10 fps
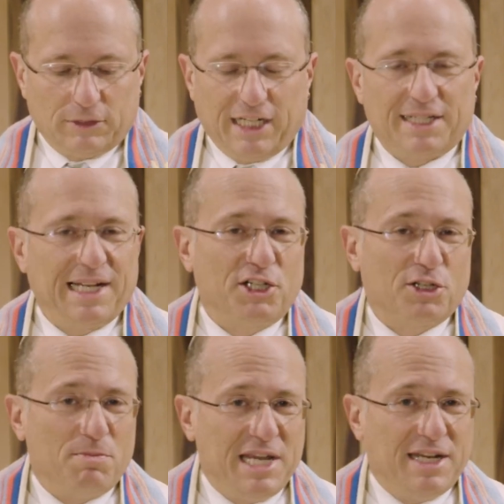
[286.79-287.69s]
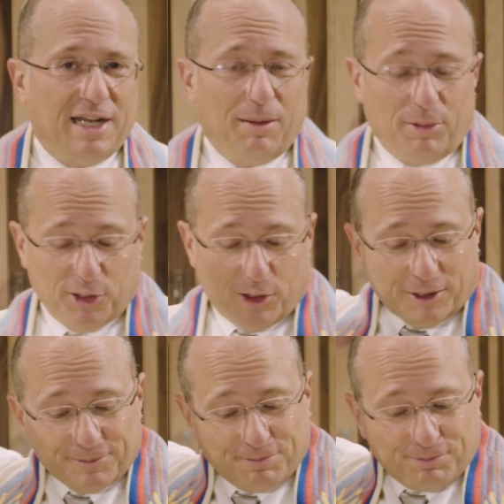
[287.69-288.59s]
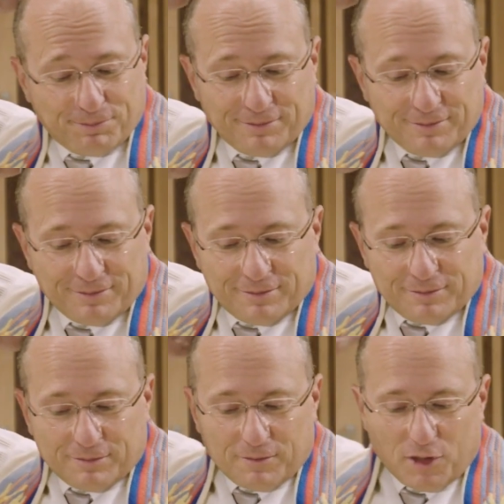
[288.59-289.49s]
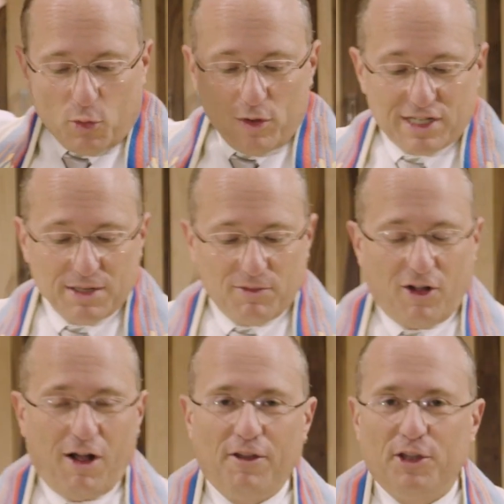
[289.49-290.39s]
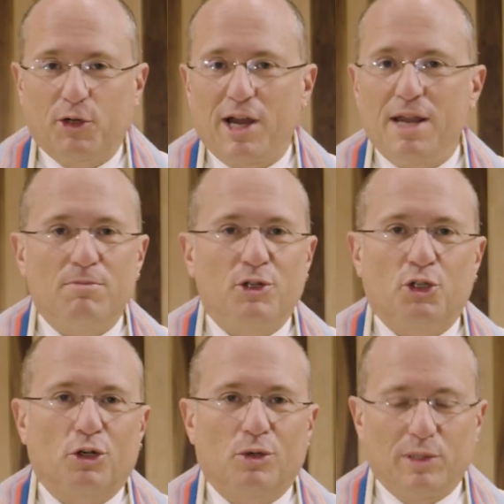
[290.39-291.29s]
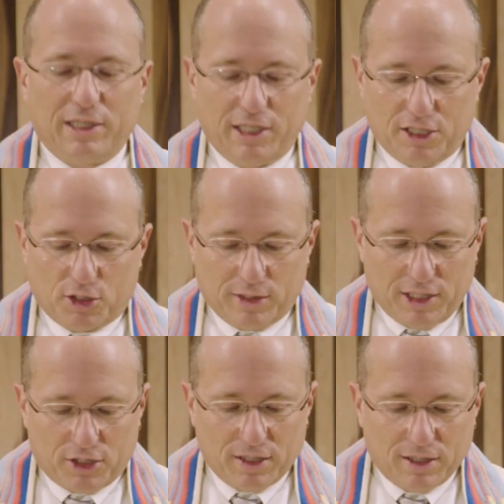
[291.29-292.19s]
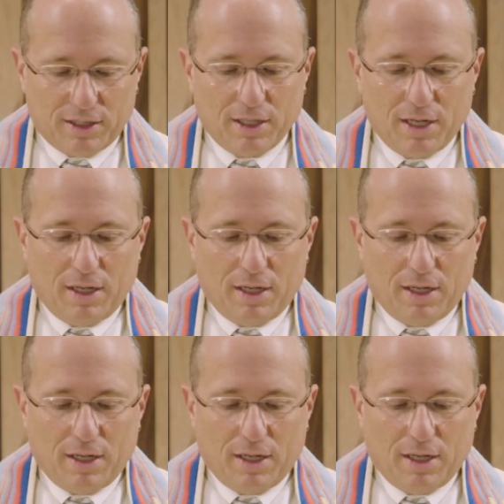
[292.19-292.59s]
And it's not just me and Dumbledore. The wisdom of all the great mature religious traditions,